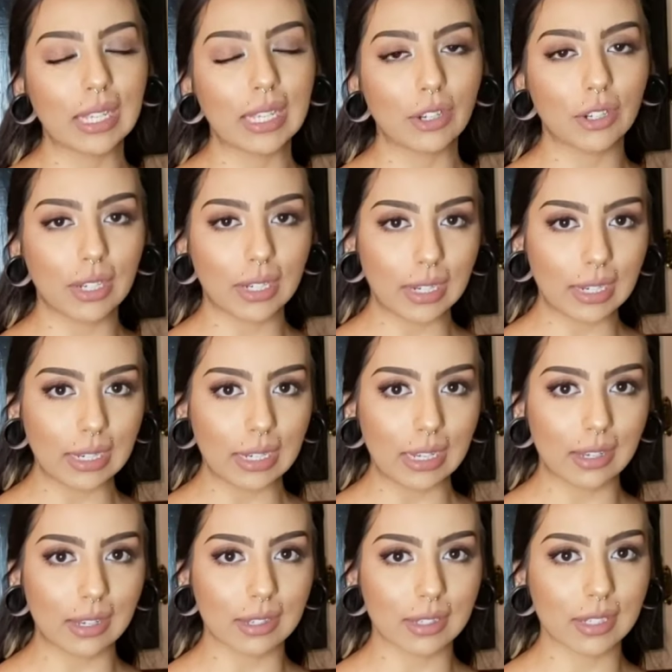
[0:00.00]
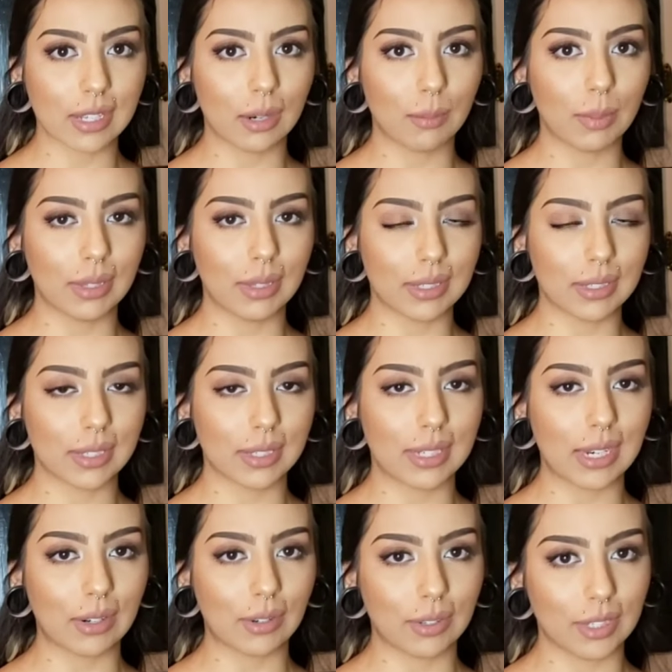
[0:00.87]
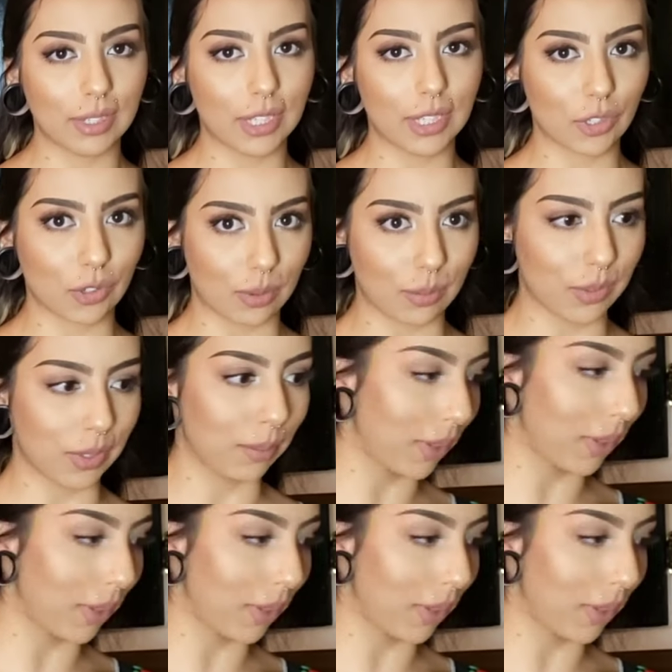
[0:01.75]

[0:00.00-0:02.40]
that you're gonna need is gonna be listed down in the description